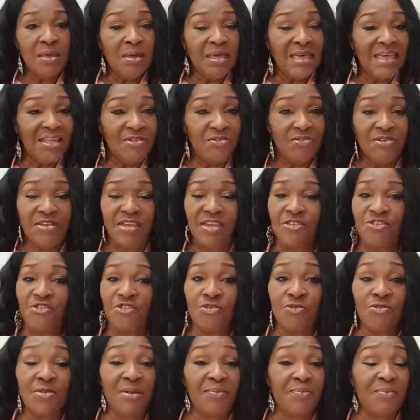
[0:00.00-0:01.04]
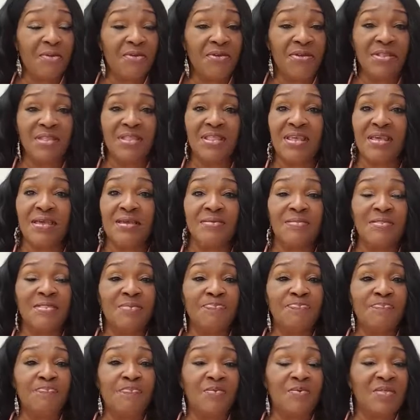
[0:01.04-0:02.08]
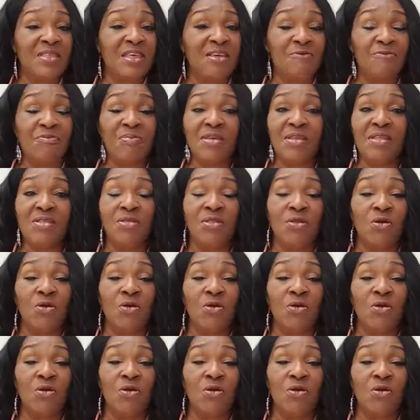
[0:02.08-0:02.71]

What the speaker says: Education, apparently, they've been